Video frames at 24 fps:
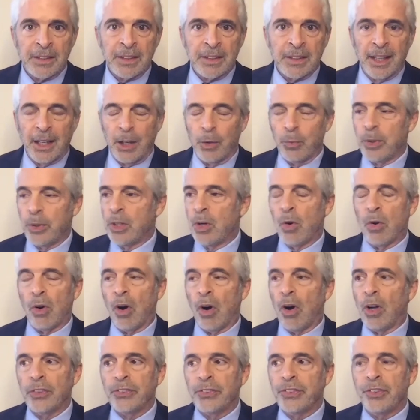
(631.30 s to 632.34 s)
And we know
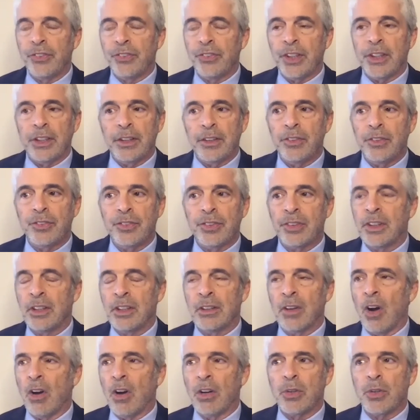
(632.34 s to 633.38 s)
all disease,
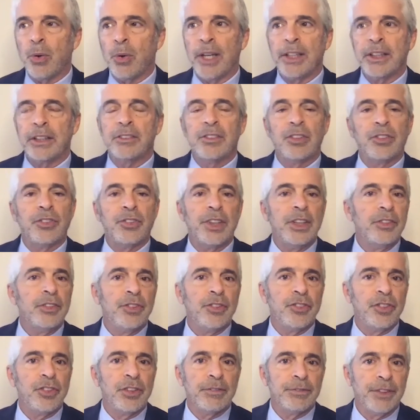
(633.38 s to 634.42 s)
all chronic disease
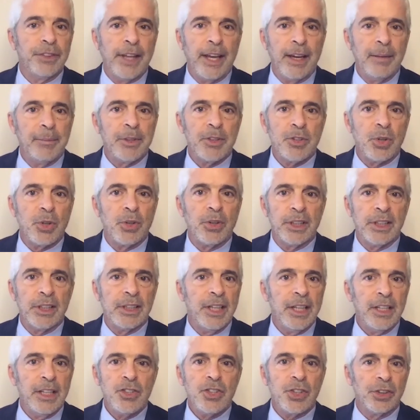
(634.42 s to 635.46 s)
is inflammatory in
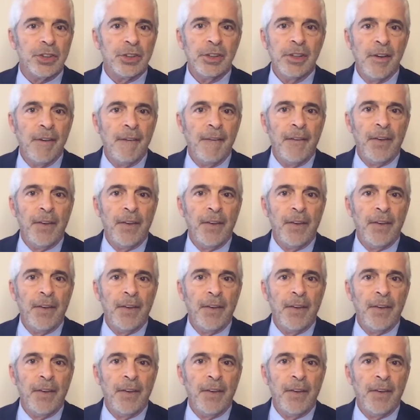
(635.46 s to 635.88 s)
nature.